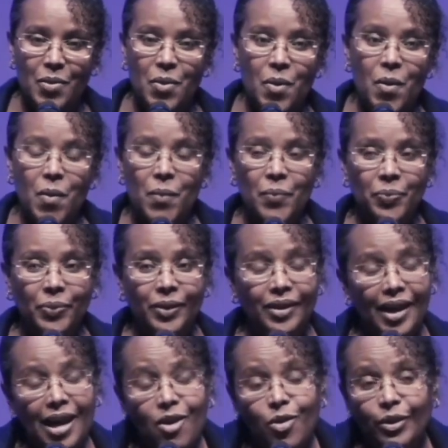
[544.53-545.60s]
go home,
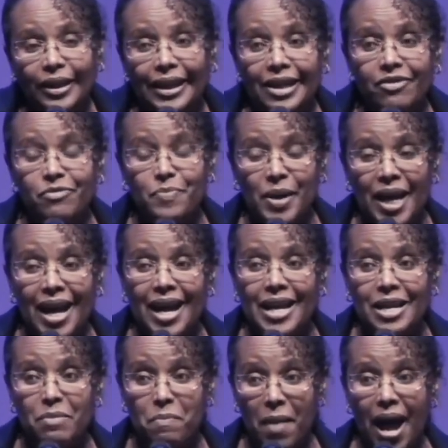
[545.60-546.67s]
they don't leave
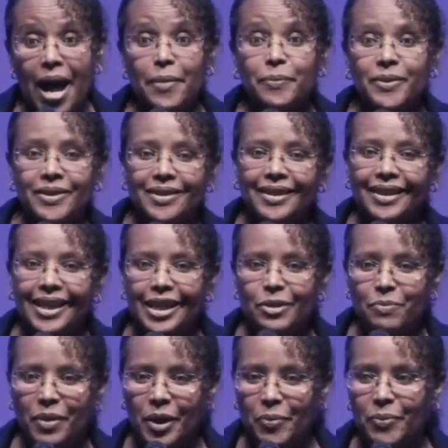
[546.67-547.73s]
behind maps to
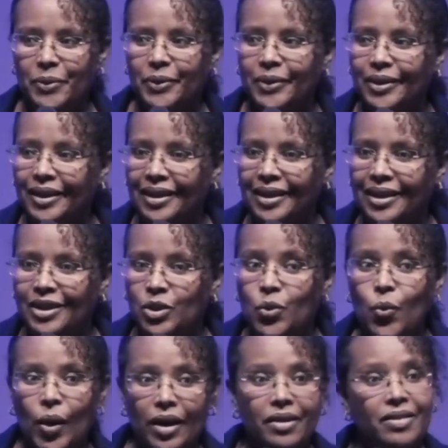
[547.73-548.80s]
lead people
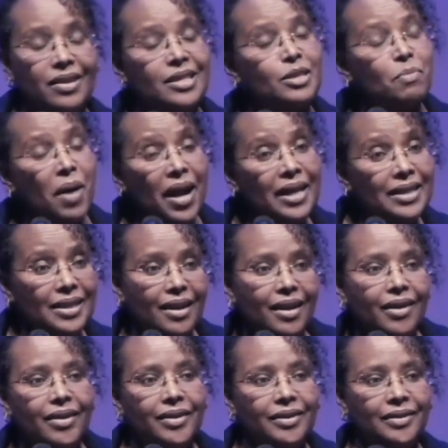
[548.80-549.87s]
to where these mines
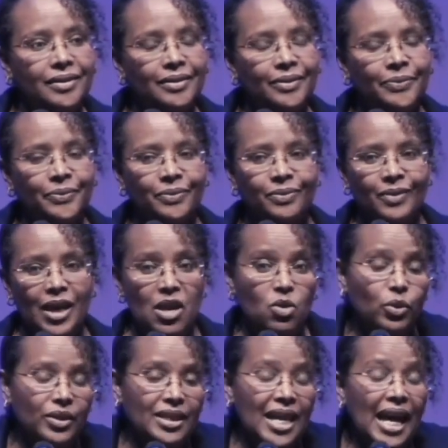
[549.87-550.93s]
are. They
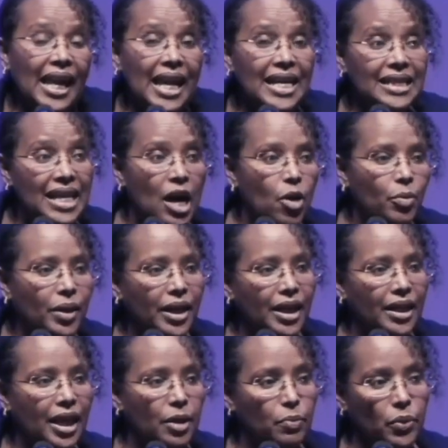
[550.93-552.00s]
don't tell us how
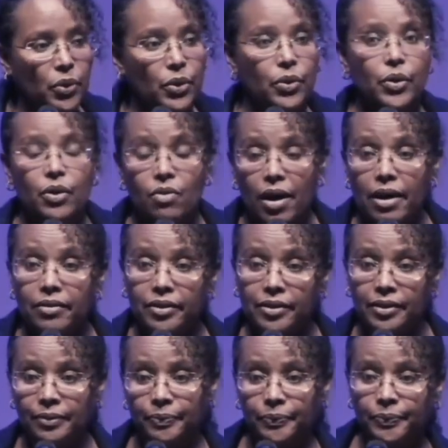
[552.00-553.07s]
many they put in the
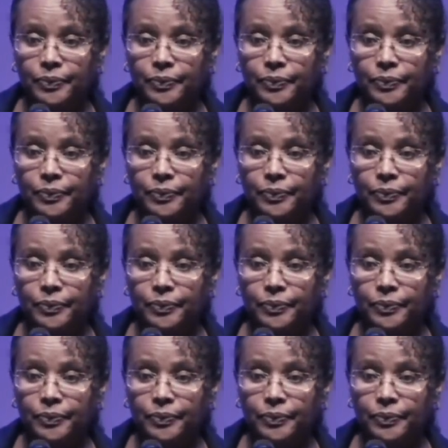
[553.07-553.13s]
ground.